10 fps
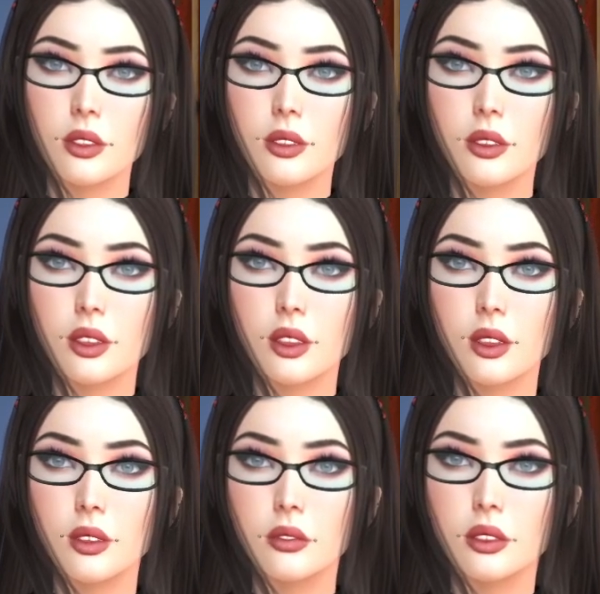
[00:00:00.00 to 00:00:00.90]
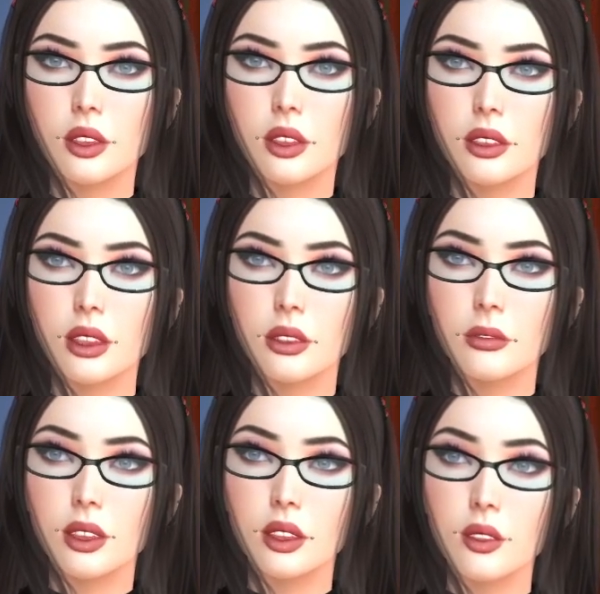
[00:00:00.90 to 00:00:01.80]
Nobody wants to deal with an
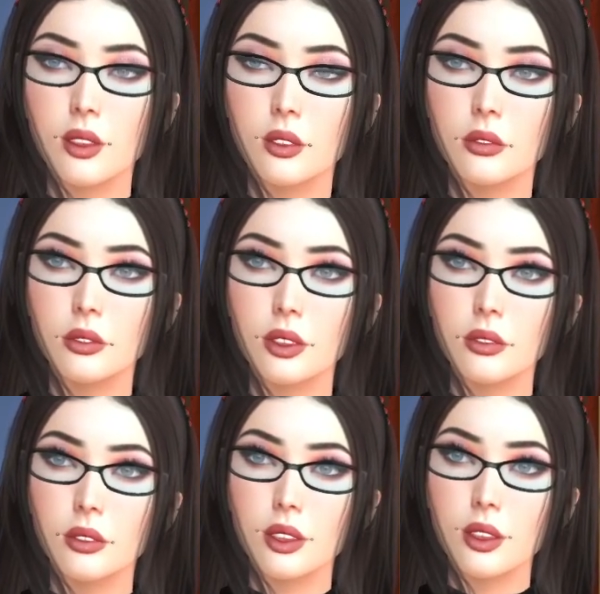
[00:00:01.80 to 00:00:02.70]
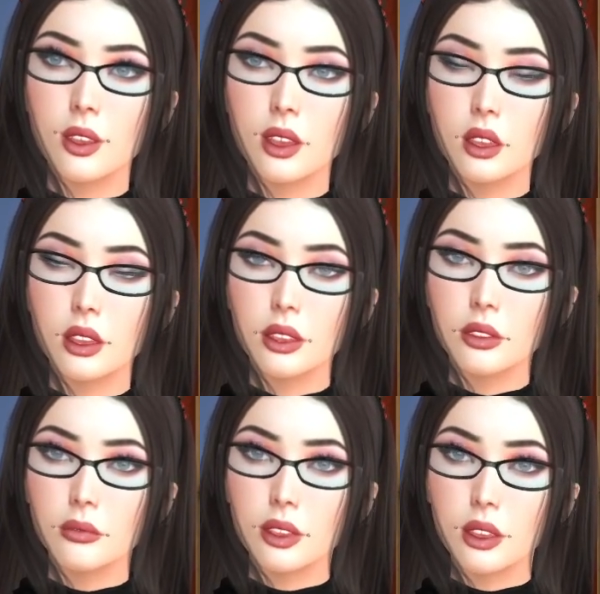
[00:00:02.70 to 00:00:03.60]
asshole. Nobody.
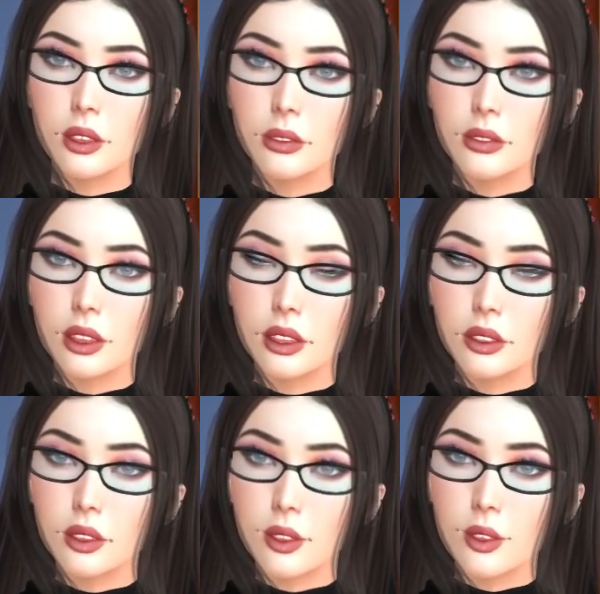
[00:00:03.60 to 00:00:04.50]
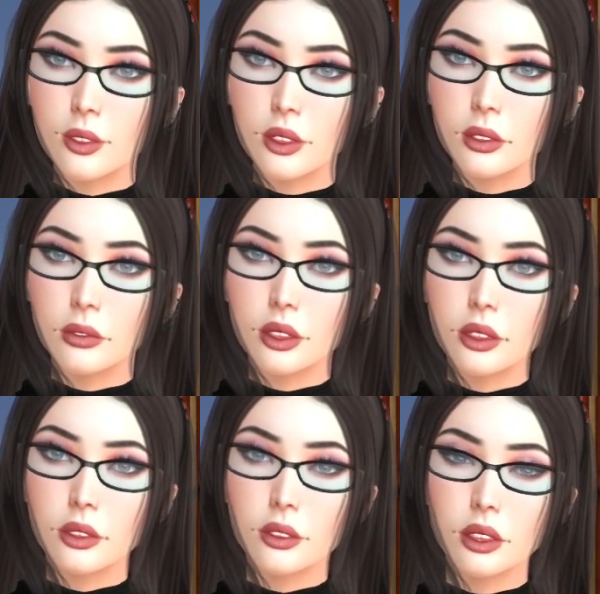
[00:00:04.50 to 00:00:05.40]
Nobody. It doesn't matter.
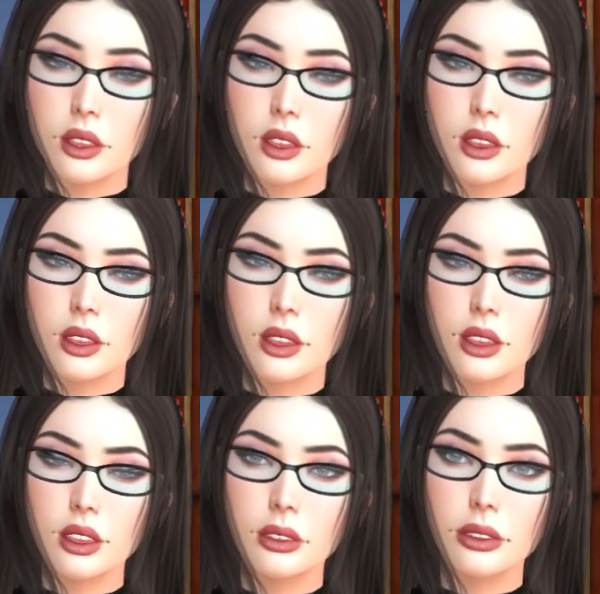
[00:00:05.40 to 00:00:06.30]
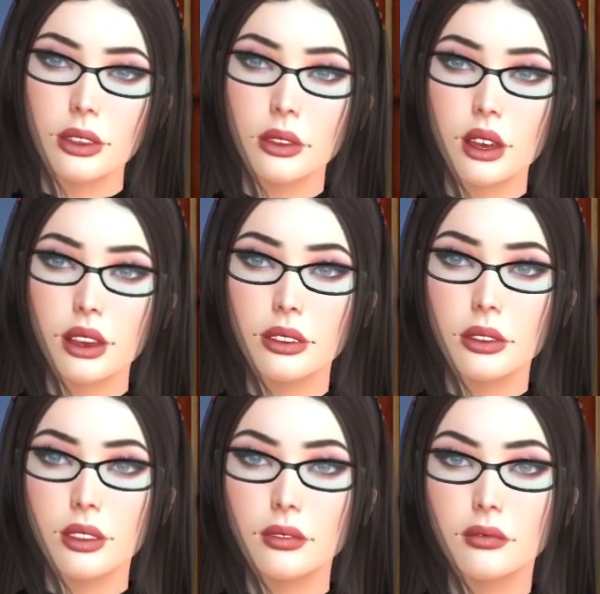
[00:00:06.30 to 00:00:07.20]
It doesn't matter how good your
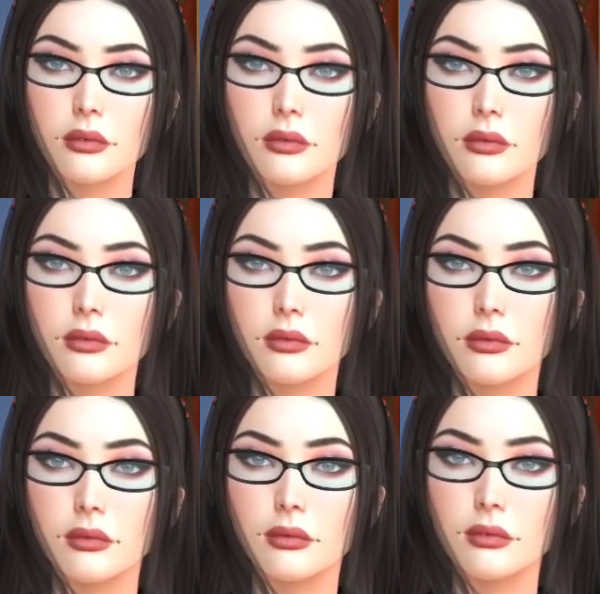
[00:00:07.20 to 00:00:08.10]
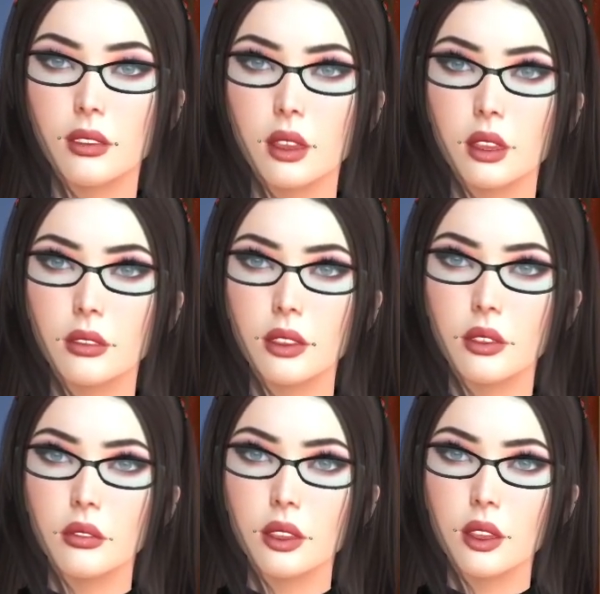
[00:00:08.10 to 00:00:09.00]
avatar looks. It doesn't
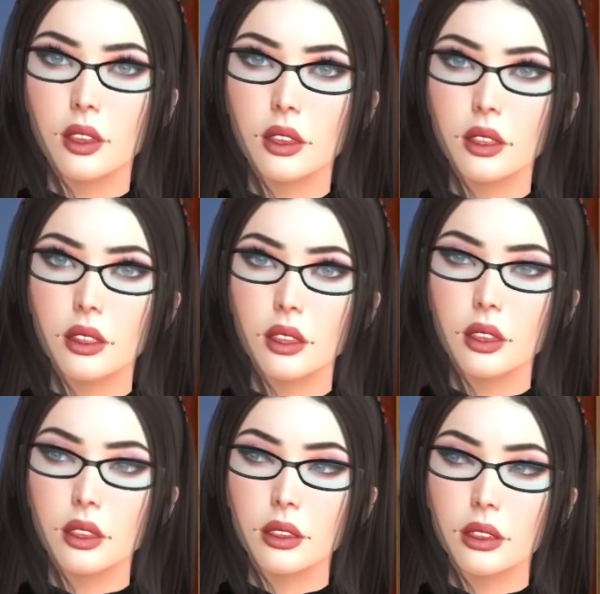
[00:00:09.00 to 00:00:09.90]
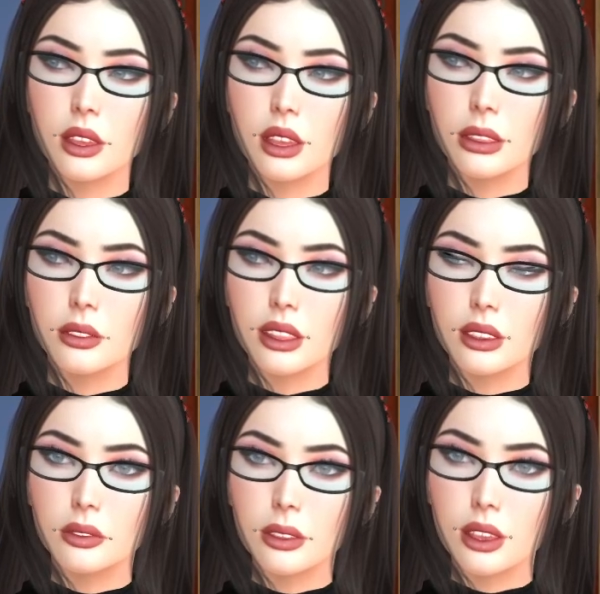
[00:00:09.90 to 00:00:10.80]
matter how good your voice
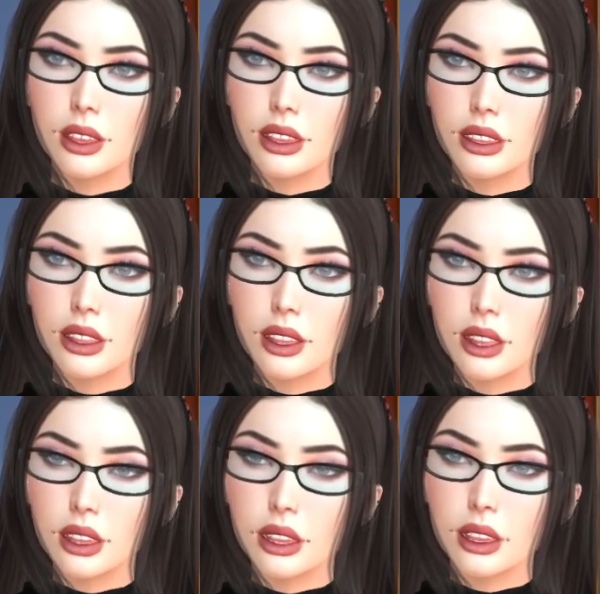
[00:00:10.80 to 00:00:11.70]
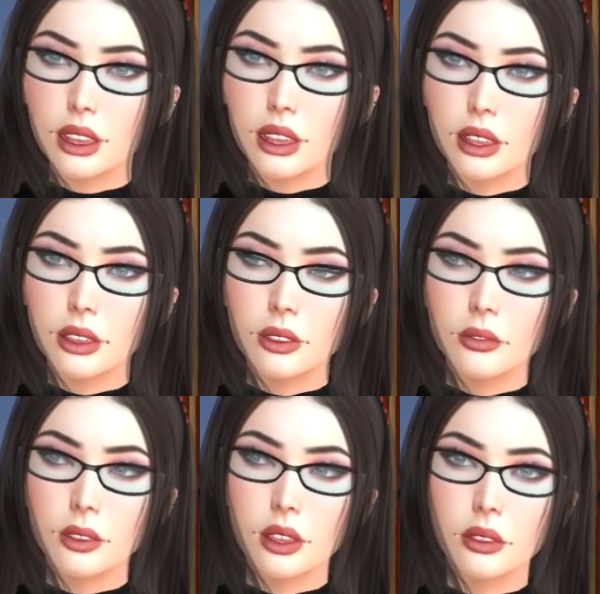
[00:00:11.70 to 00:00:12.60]
may sound. If you're an
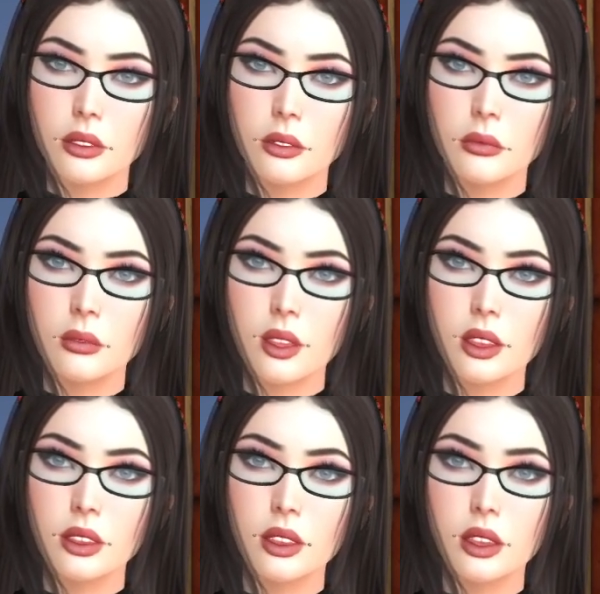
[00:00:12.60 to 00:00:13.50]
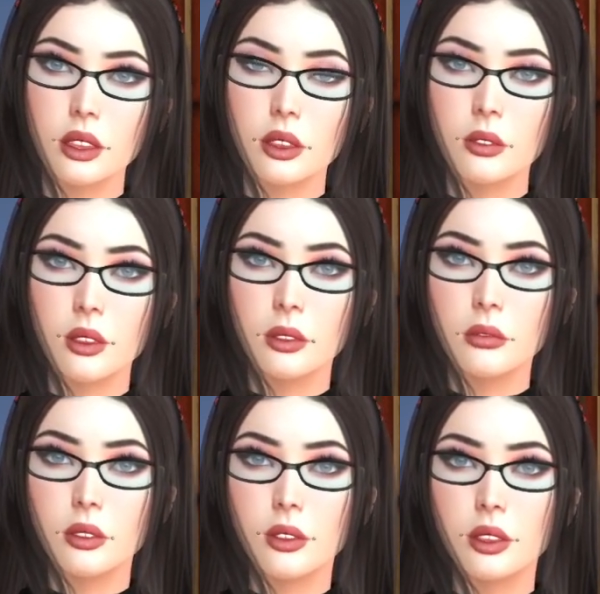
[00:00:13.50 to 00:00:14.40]
asshole, the asshole will rule
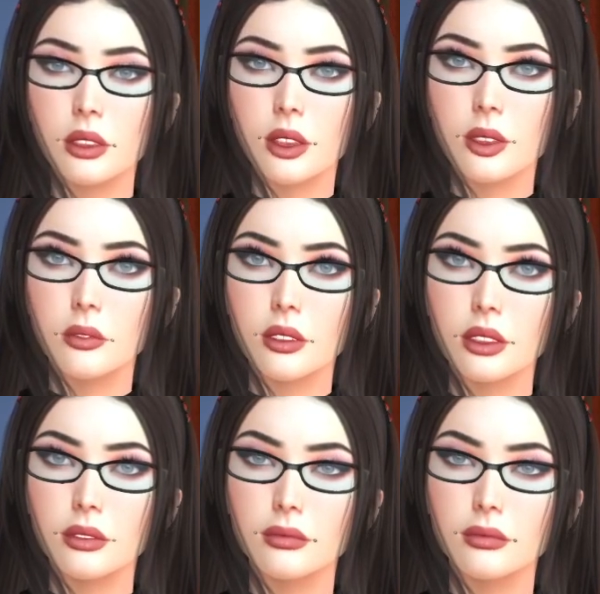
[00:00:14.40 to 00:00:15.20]
out. Fact.